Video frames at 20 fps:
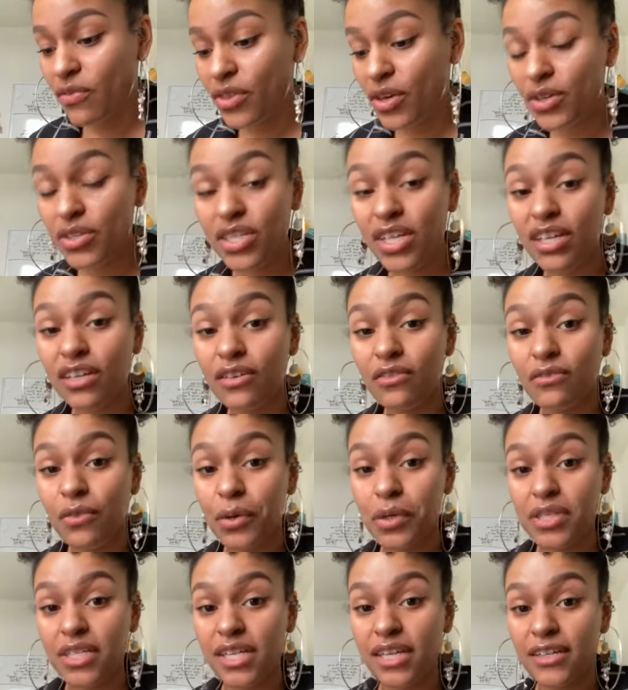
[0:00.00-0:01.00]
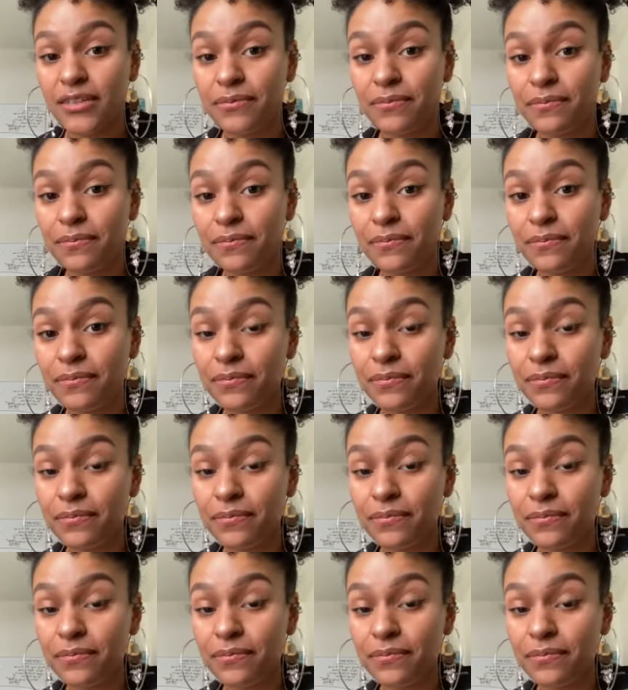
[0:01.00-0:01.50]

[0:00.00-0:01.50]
of 13 and 14.